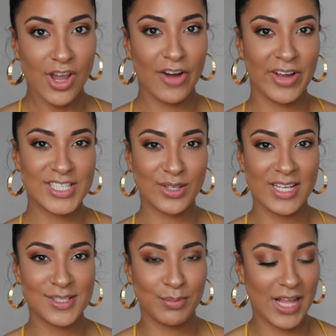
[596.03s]
Alright, so
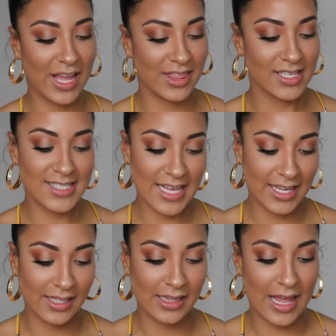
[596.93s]
let's apply the
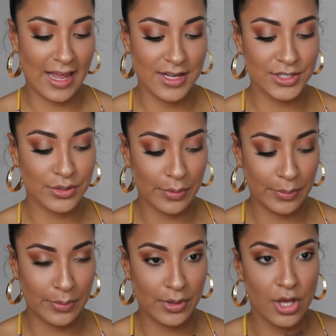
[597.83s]
second lash.
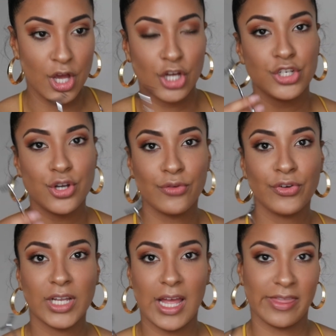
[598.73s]
Don't
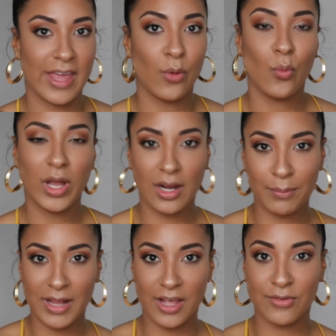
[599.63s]
forget that when
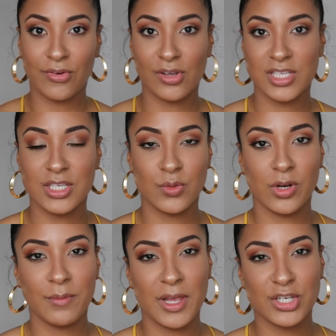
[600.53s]
applying falsies, you
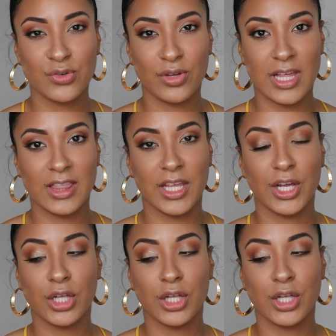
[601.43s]
want to make sure that the